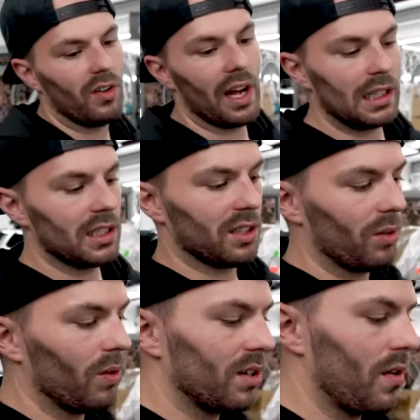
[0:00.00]
at least
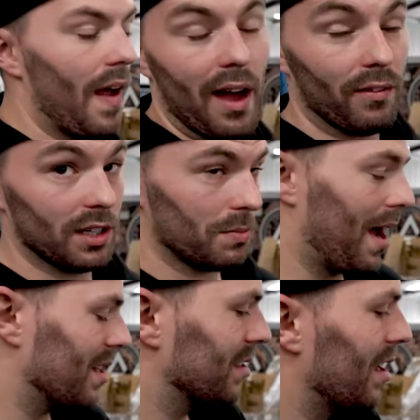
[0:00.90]
1/4 to 1/2 inch
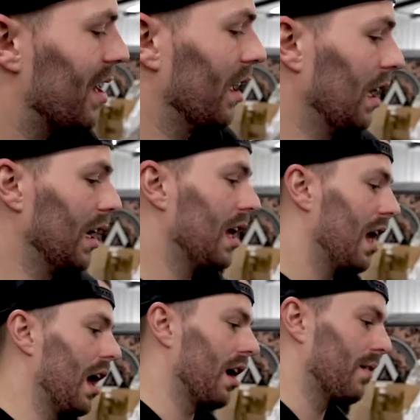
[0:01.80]
past that
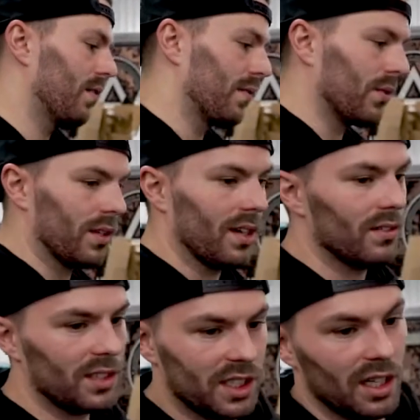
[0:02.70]
for full
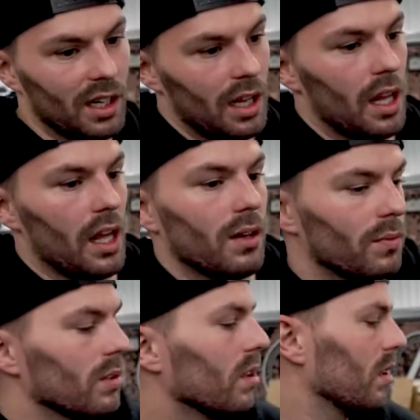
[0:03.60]
coverage, and it
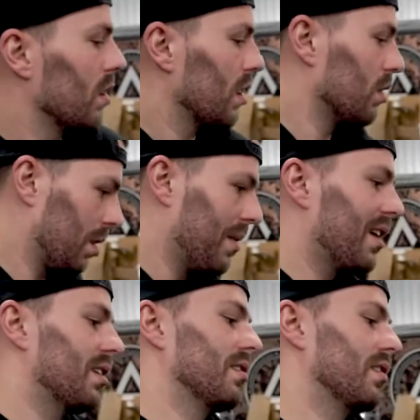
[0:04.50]
will look
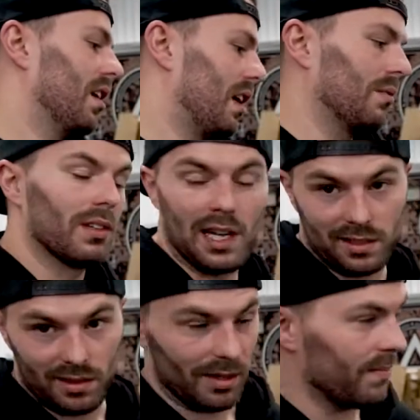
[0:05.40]
better and it will last
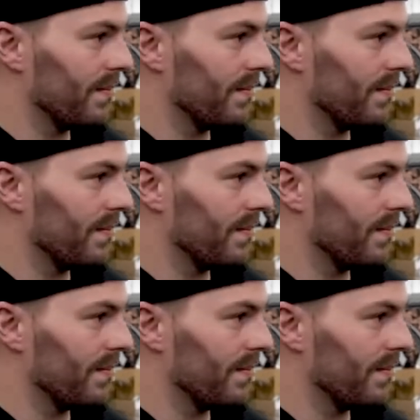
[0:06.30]
longer.